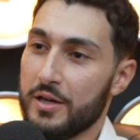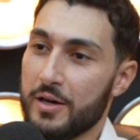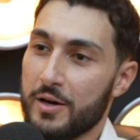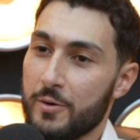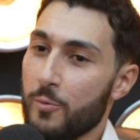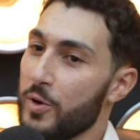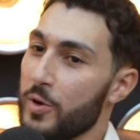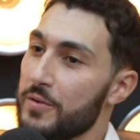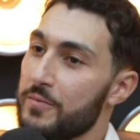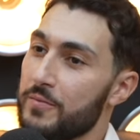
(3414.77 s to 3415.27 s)

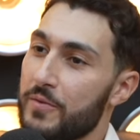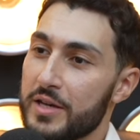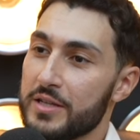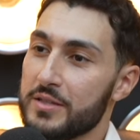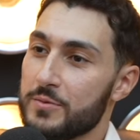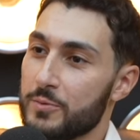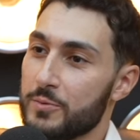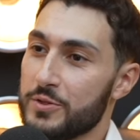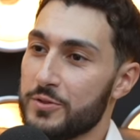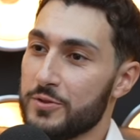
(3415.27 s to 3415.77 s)
What
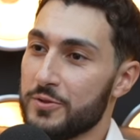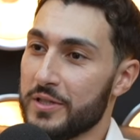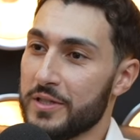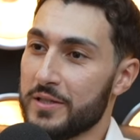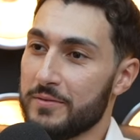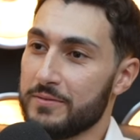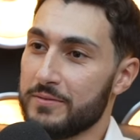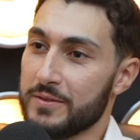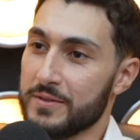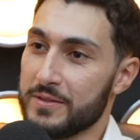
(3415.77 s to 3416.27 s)
advice would you
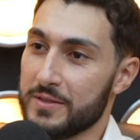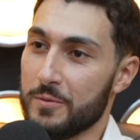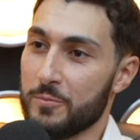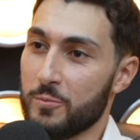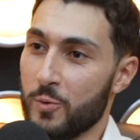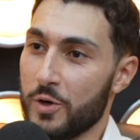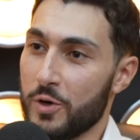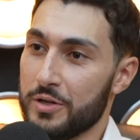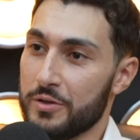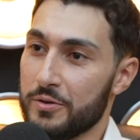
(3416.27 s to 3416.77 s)
give to
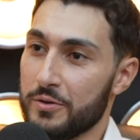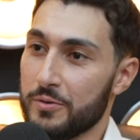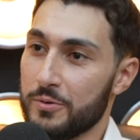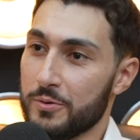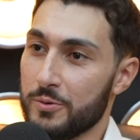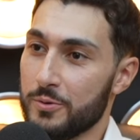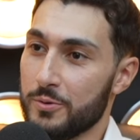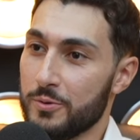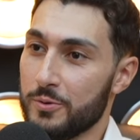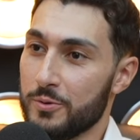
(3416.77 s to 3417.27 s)
someone
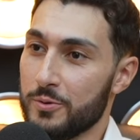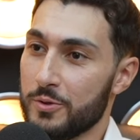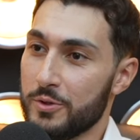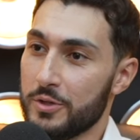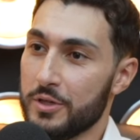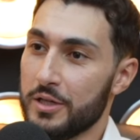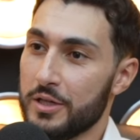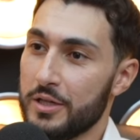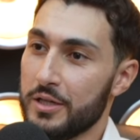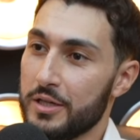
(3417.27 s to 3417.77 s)
who
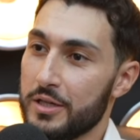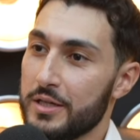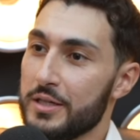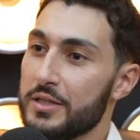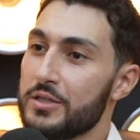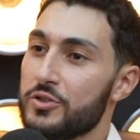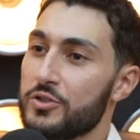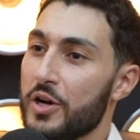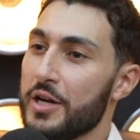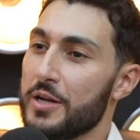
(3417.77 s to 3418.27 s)
is
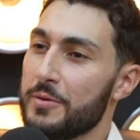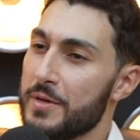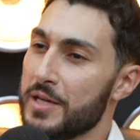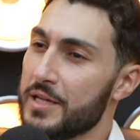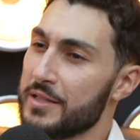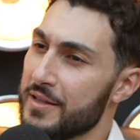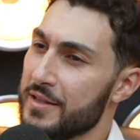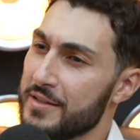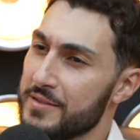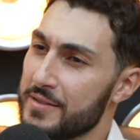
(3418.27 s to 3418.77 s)
trying to make
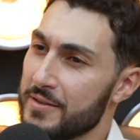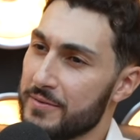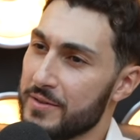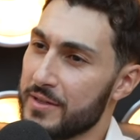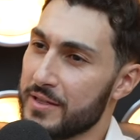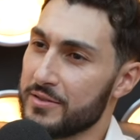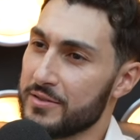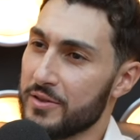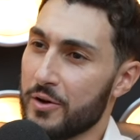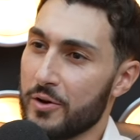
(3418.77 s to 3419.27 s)
sense of
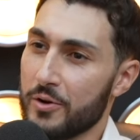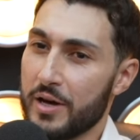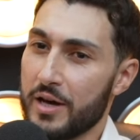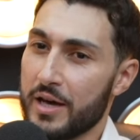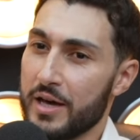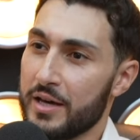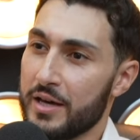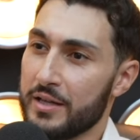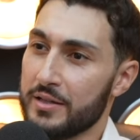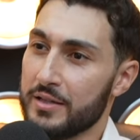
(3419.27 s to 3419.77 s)
this and